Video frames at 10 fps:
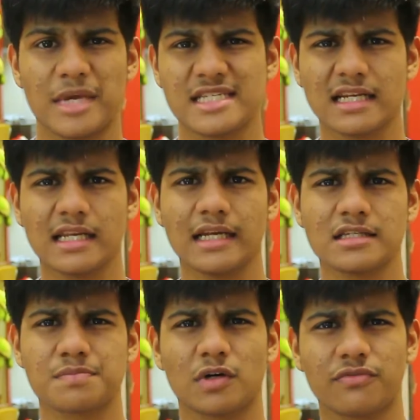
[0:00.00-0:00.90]
Basically it
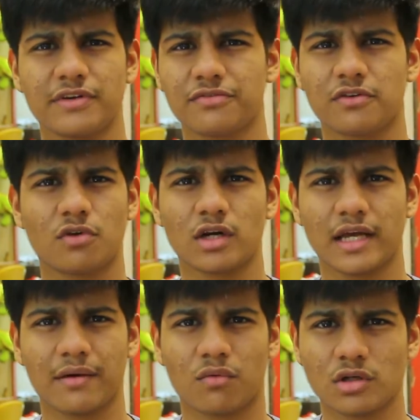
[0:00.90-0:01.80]
is perfect for what
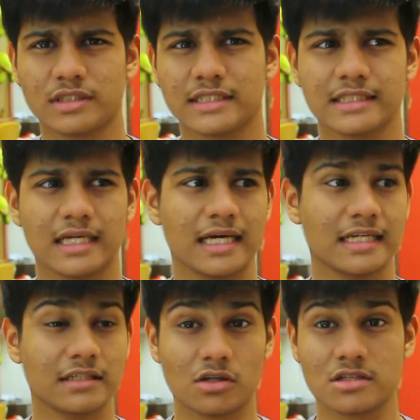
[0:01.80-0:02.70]
I wanted
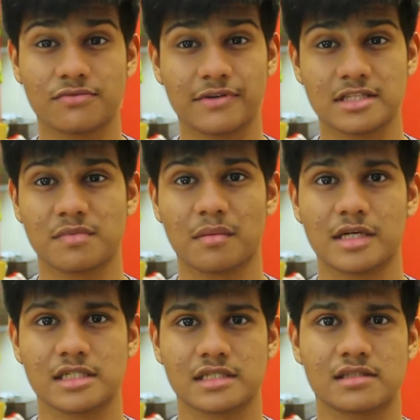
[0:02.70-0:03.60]
and it also fits my
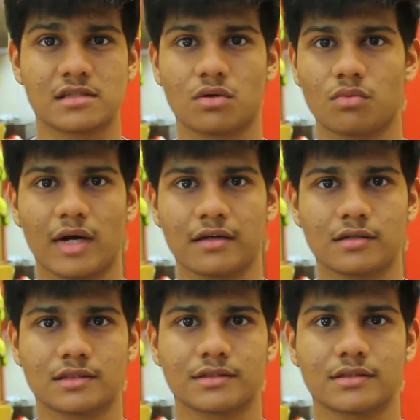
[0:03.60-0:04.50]
budget, so why
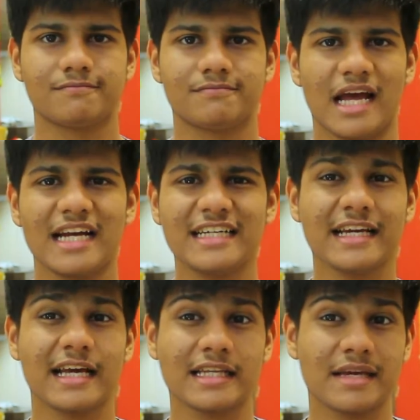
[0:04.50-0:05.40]
not?
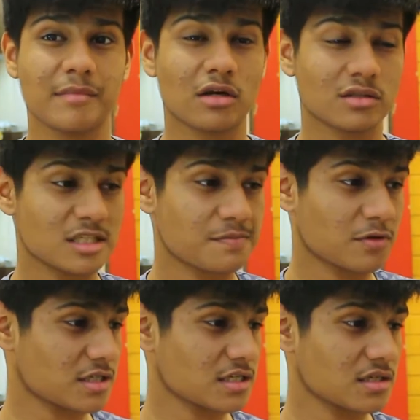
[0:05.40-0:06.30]
Editing and gaming on this
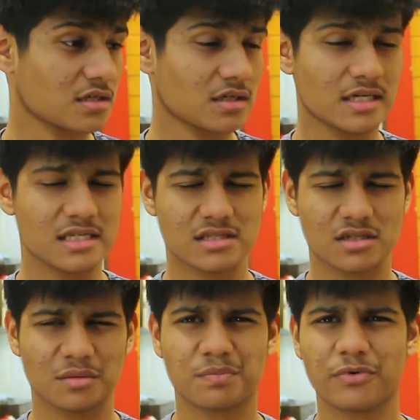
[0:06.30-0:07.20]
processor
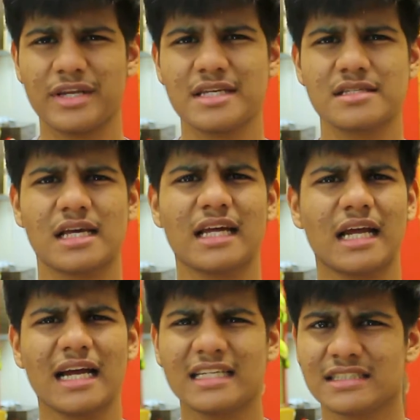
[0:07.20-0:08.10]
is a breeze
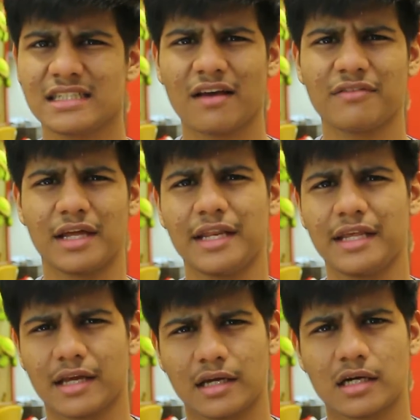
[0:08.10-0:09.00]
and I didn't have
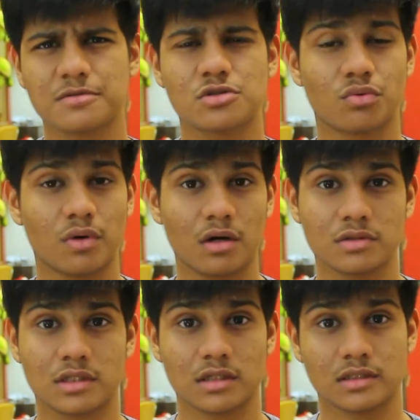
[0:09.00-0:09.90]
any hiccups
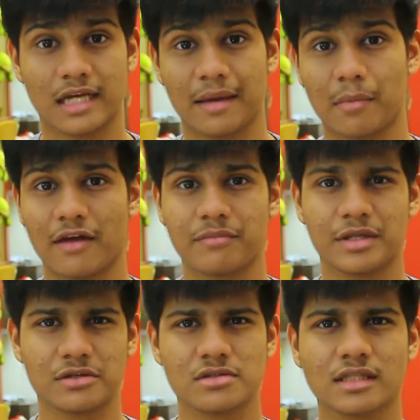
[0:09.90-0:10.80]
throughout the time I've
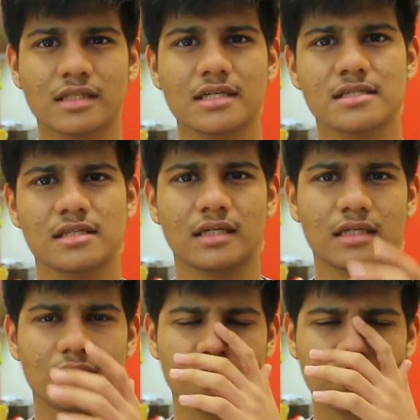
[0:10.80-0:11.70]
been using this,
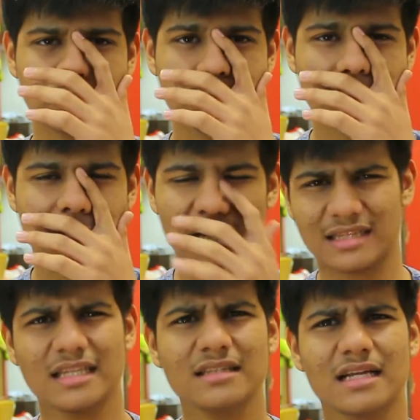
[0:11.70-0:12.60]
and I
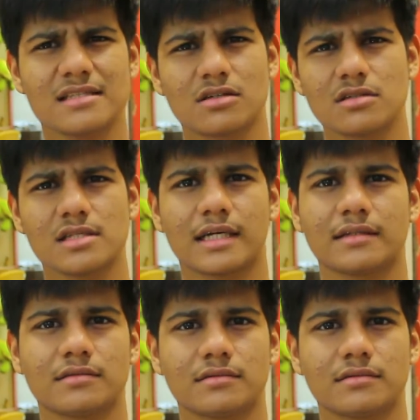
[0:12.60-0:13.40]
think that's a good sign.